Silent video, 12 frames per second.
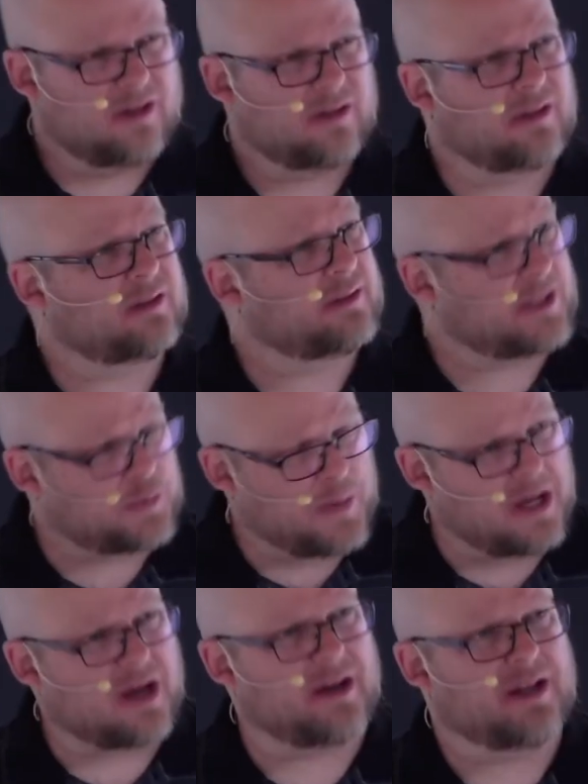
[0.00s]
let's be
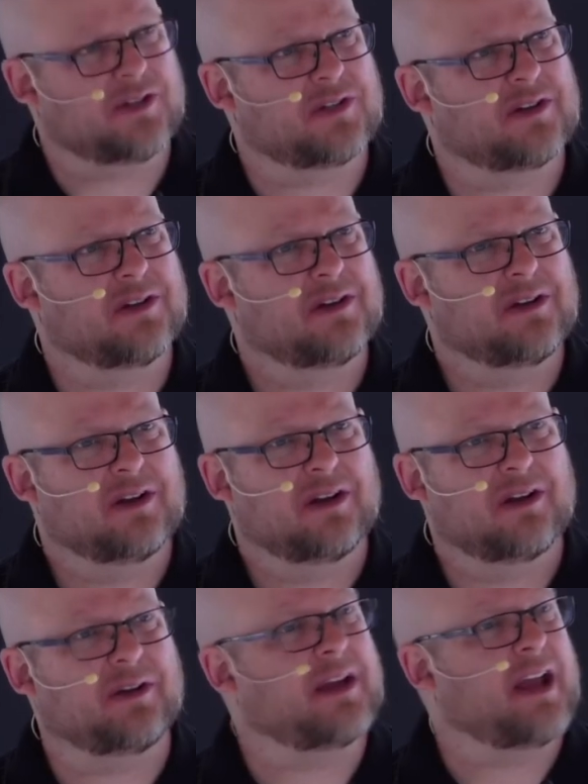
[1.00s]
honest
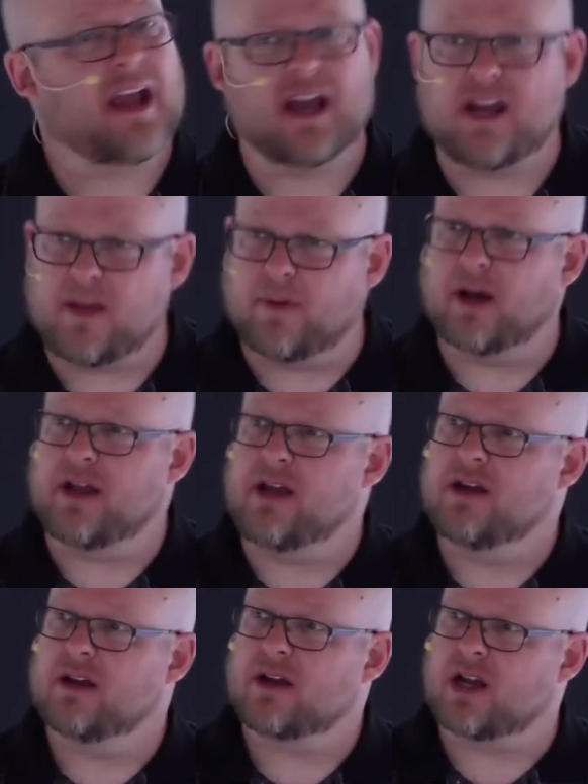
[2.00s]

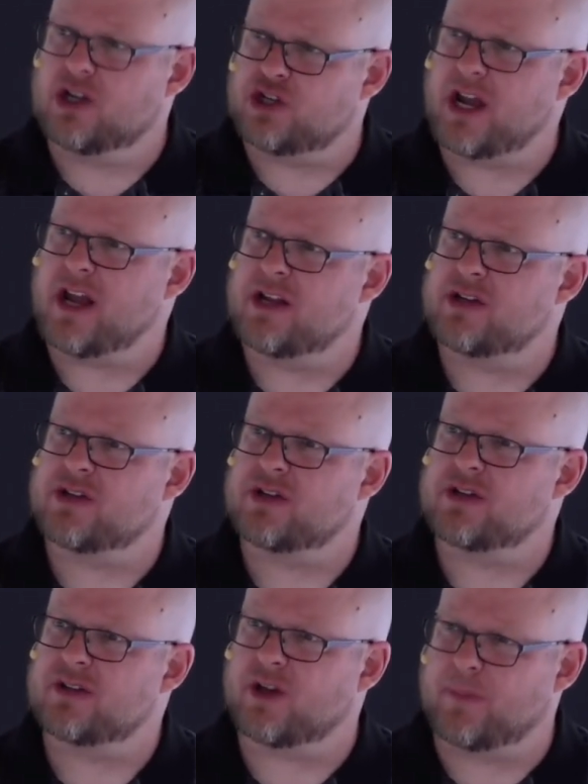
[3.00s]
anybody can
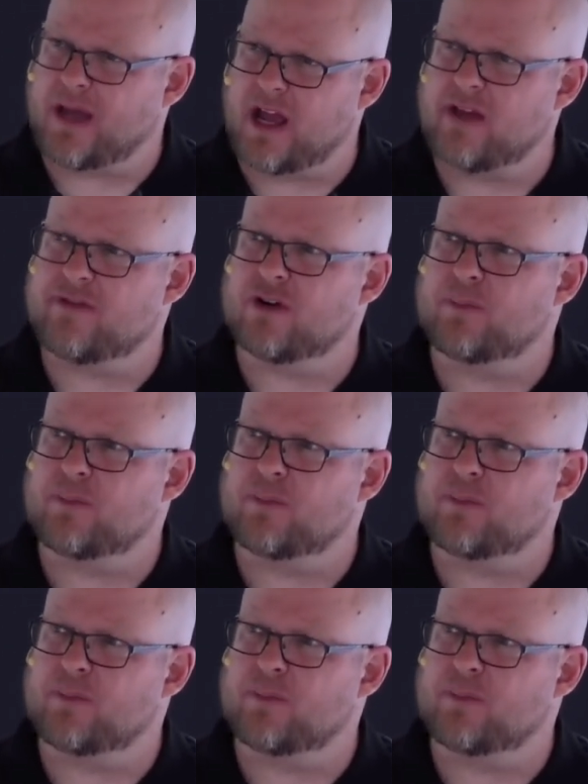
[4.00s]
change their behavior.